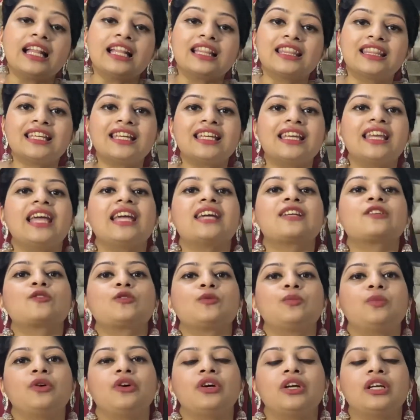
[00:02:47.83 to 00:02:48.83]
The next
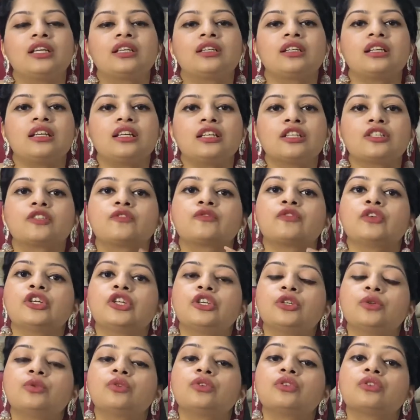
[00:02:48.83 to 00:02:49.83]
point is for
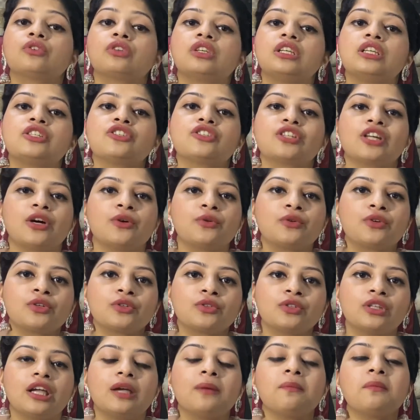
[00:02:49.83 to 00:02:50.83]
you to reach out to
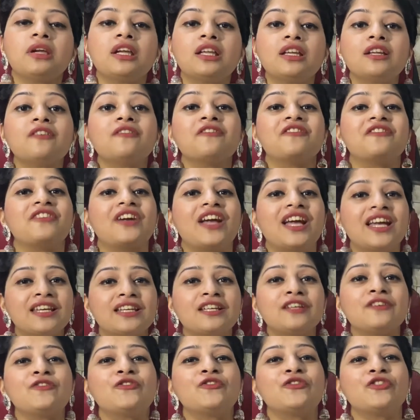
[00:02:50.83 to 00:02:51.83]
them in a
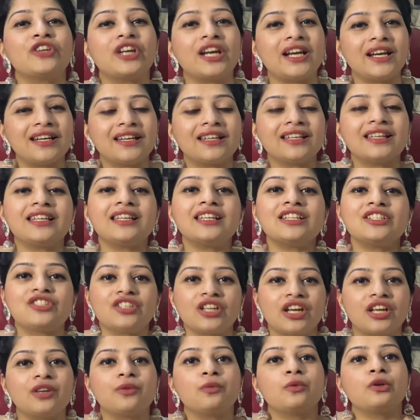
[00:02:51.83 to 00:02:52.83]
very friendly,
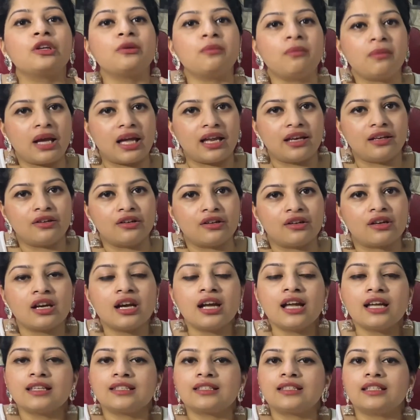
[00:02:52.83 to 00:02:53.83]
genuine manner.
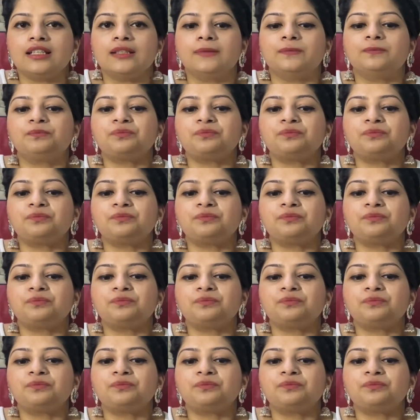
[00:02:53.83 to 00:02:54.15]
See,